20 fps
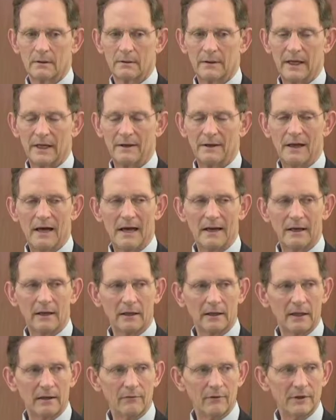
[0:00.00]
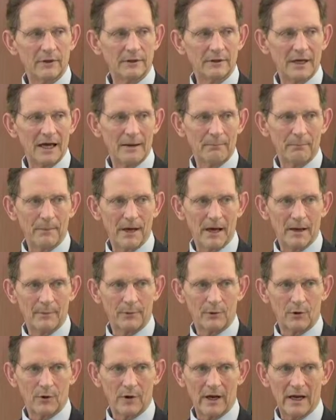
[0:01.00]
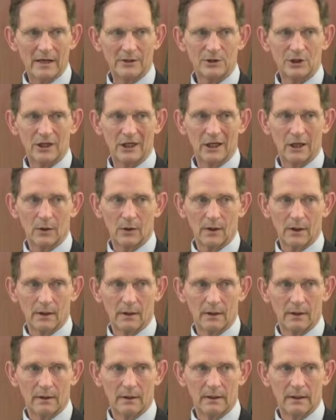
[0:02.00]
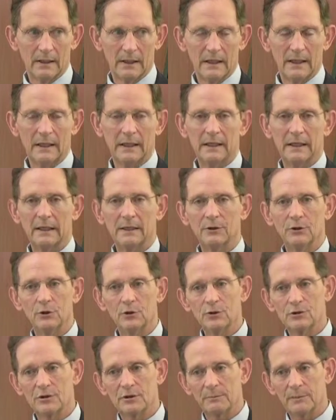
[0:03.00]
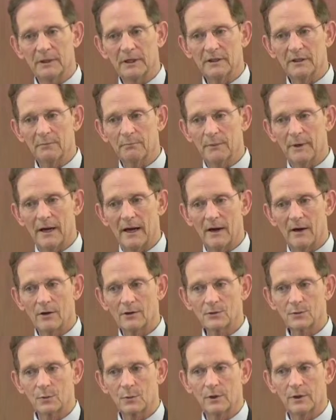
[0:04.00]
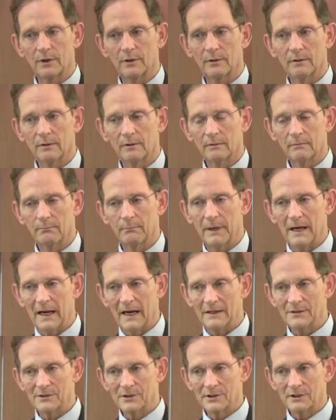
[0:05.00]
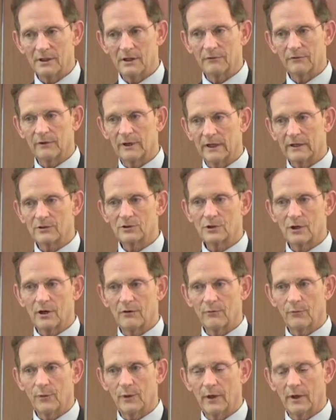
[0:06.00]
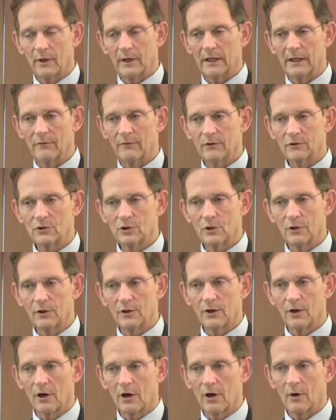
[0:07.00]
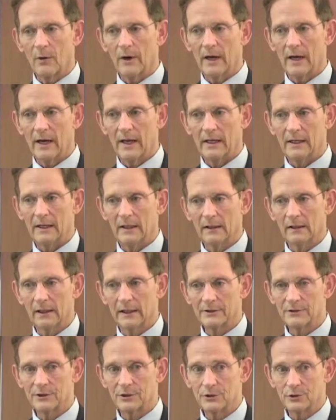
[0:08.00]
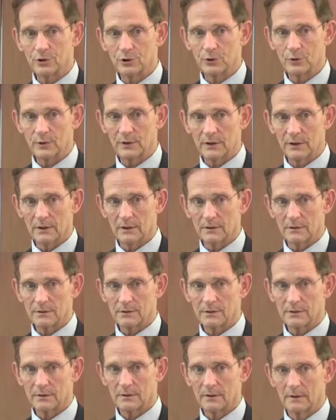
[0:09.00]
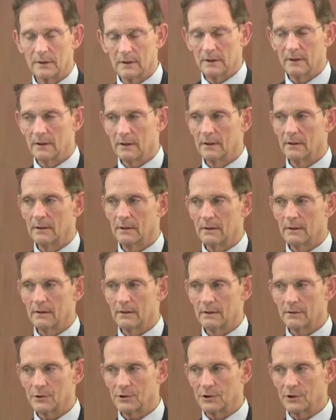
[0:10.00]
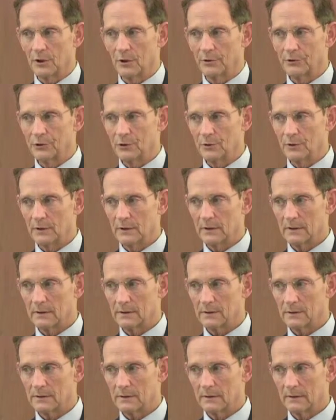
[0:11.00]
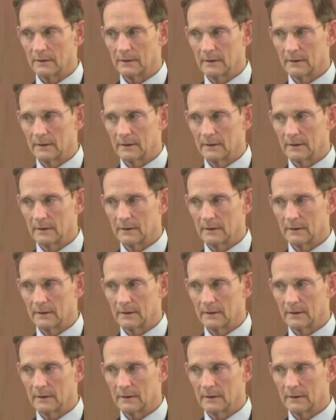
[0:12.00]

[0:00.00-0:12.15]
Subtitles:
that 9/11 dot-bomb crash era, it used to be that buyers would buy stuff like software if it showed an ROI in less than 2 years. Still 2 years?